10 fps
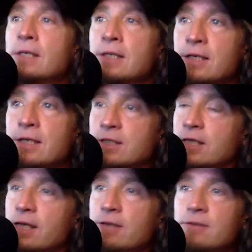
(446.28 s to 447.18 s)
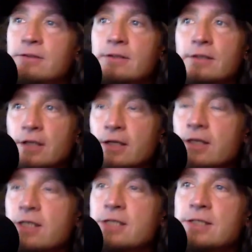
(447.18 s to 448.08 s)
is, again, Leah
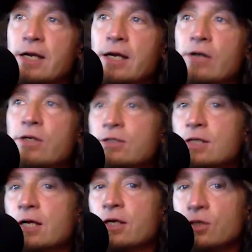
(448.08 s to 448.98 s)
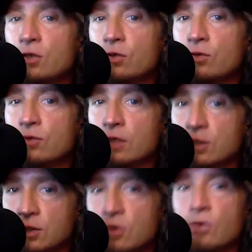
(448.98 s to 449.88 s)
is not out here telling you that
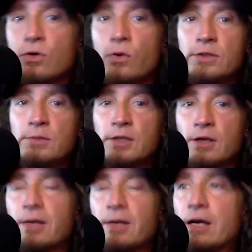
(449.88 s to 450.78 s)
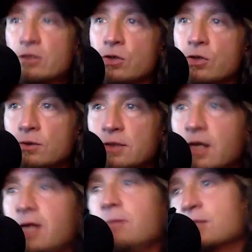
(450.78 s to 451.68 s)
you're going to become a household
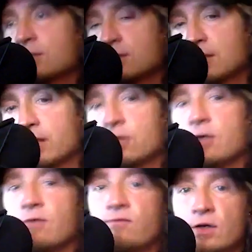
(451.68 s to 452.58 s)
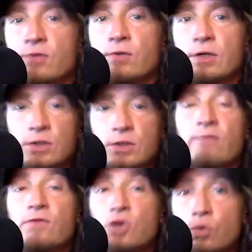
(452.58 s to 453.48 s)
name and this is how you're going to fill arenas. No,
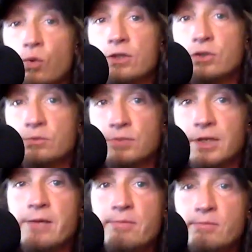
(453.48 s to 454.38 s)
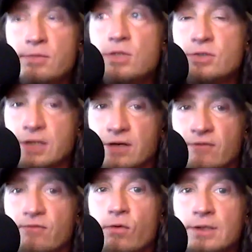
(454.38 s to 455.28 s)
if you want to play music
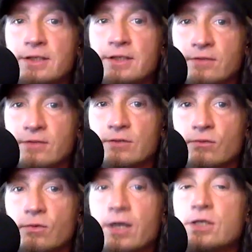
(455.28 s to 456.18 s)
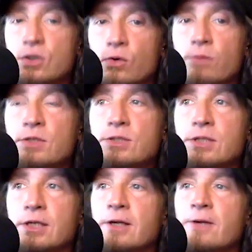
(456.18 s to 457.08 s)
for a living, write your
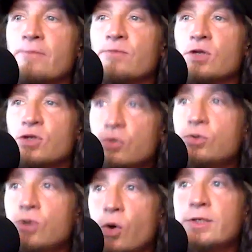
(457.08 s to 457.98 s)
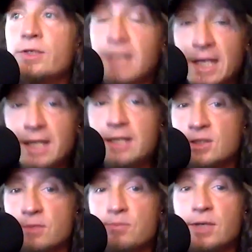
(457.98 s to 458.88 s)
music, you don't need
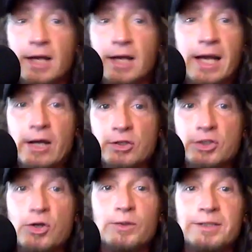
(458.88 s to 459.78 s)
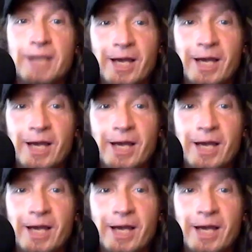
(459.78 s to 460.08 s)
to be a household name